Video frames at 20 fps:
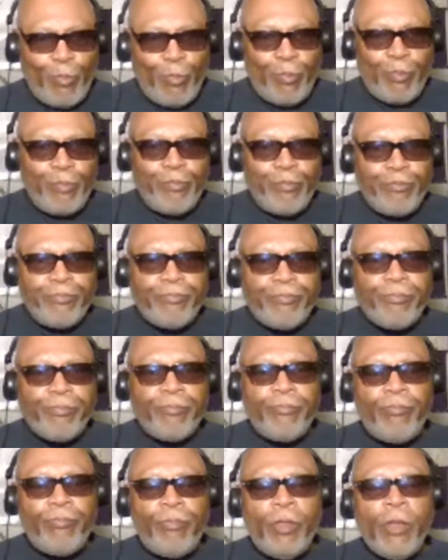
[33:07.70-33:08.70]

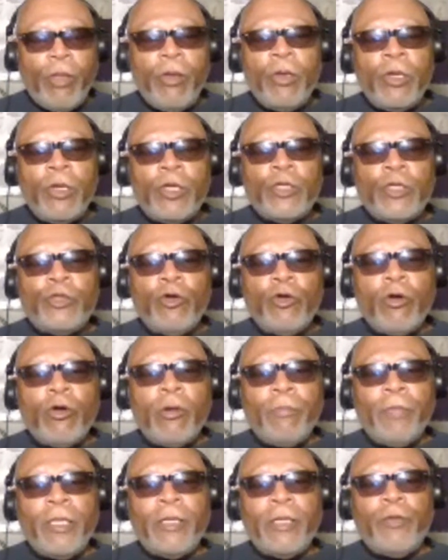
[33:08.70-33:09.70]
Normally,
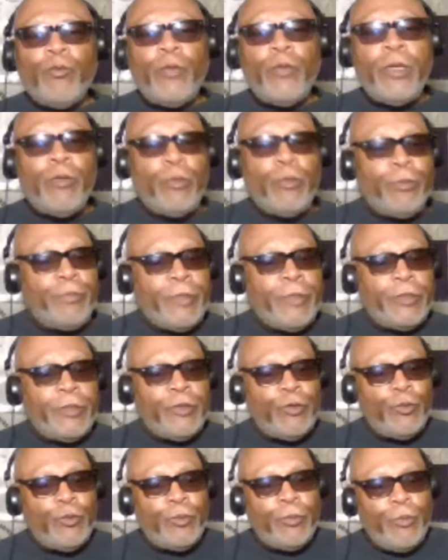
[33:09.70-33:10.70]
we produce
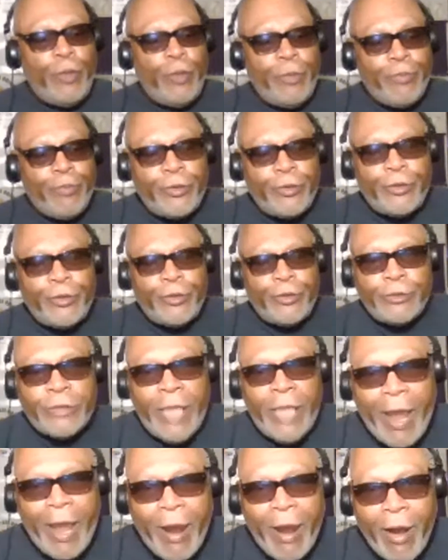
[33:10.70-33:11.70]
our
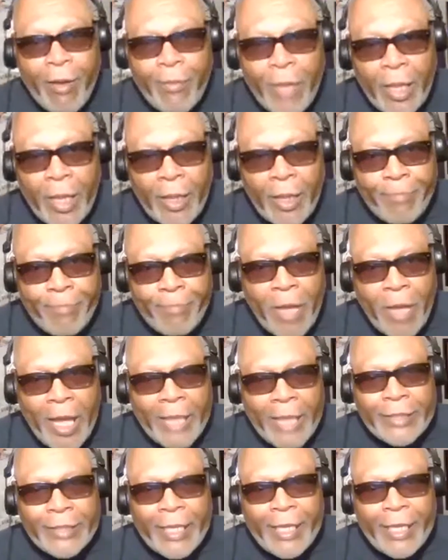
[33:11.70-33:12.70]
podcast show
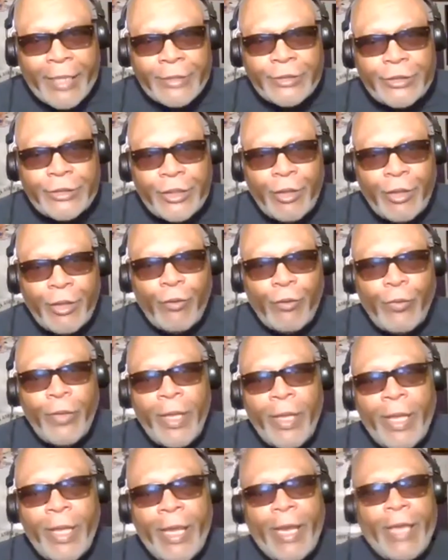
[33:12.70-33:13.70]
at 11
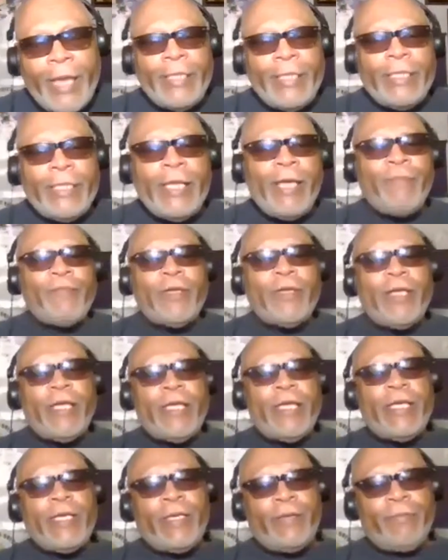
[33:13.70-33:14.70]
a.m.
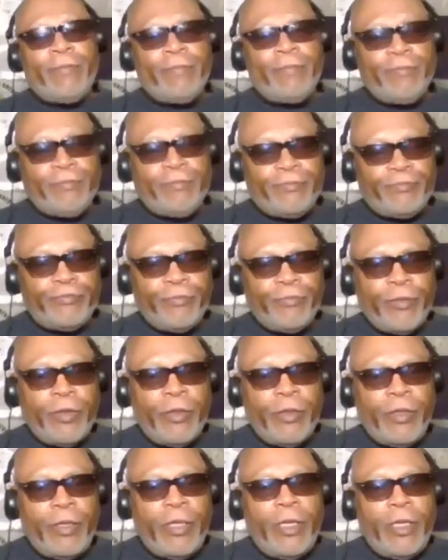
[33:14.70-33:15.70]
But once
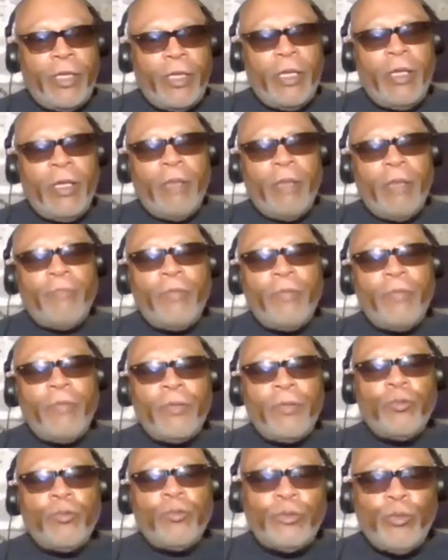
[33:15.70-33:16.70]
we do that show,
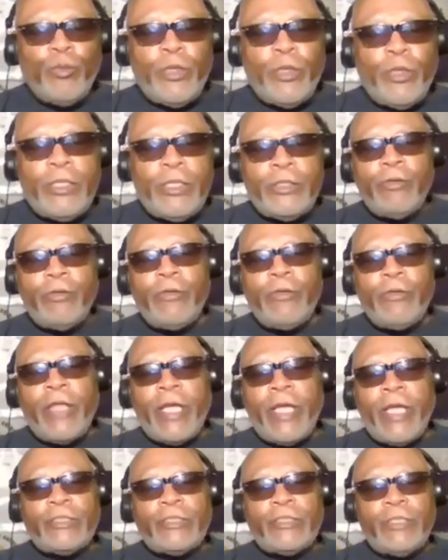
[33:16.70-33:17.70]
if the quality of
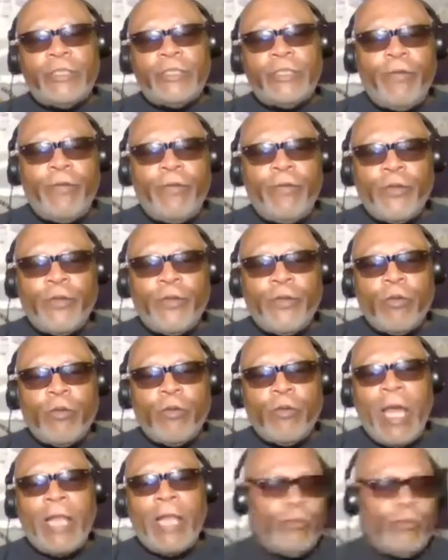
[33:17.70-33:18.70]
that show does
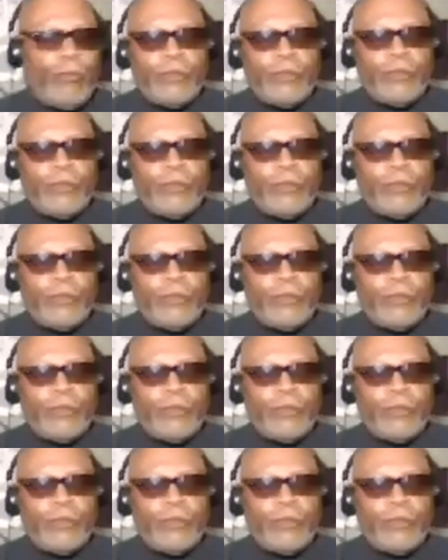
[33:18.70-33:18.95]
not